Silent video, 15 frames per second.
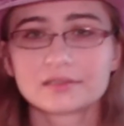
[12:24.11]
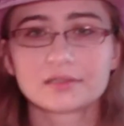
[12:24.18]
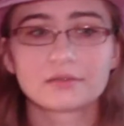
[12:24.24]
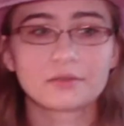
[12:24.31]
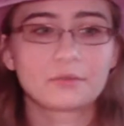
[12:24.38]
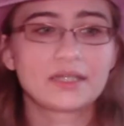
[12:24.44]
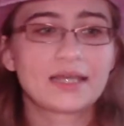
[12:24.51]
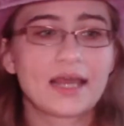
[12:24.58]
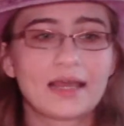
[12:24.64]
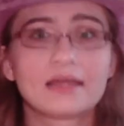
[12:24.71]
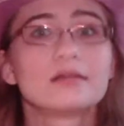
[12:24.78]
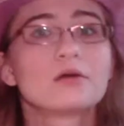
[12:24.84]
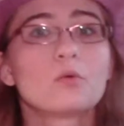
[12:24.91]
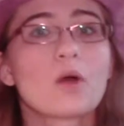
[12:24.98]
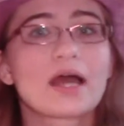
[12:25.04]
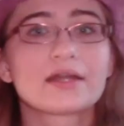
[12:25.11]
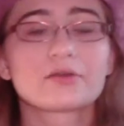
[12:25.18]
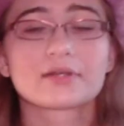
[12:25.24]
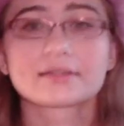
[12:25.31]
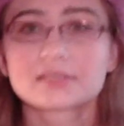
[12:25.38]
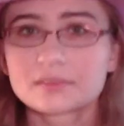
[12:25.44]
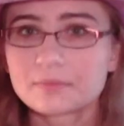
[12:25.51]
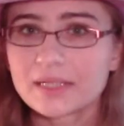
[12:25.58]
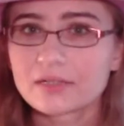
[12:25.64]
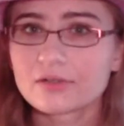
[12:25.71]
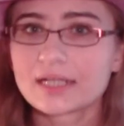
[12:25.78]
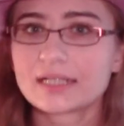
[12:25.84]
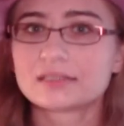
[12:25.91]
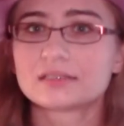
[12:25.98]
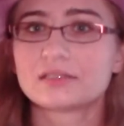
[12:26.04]
so that we gain a wider
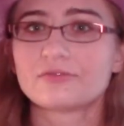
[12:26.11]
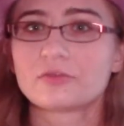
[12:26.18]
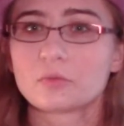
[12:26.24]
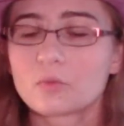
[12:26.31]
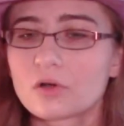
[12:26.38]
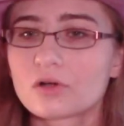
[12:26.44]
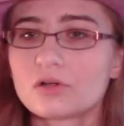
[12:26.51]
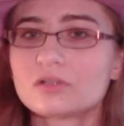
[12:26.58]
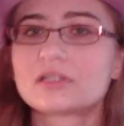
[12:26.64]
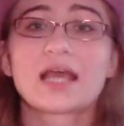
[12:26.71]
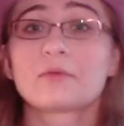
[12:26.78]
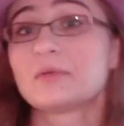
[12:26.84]
experience of the world